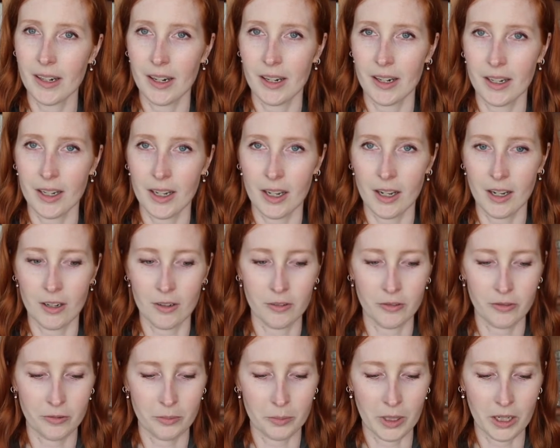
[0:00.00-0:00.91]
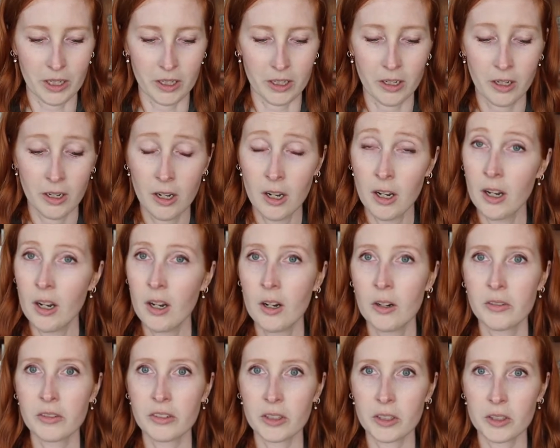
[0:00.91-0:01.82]
I have my
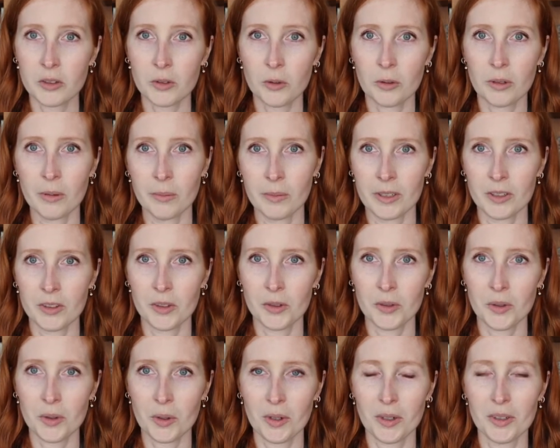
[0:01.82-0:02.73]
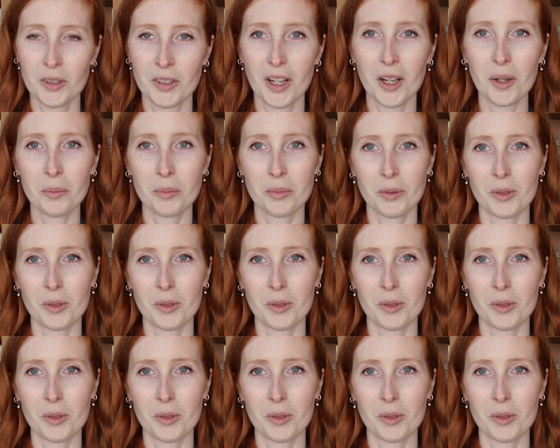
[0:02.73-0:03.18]
first ornament tutorial up,